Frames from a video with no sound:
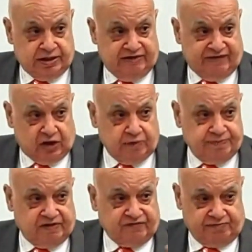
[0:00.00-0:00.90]

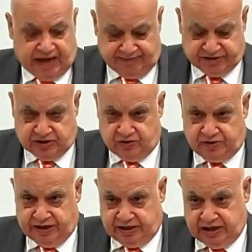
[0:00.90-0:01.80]
development from
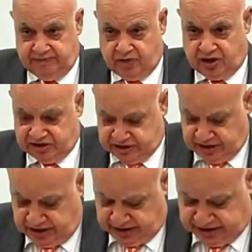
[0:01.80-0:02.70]
absolute, and then Marx
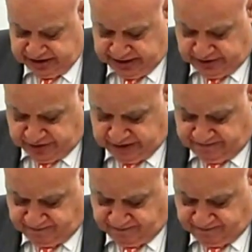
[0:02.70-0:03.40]
in 19th century.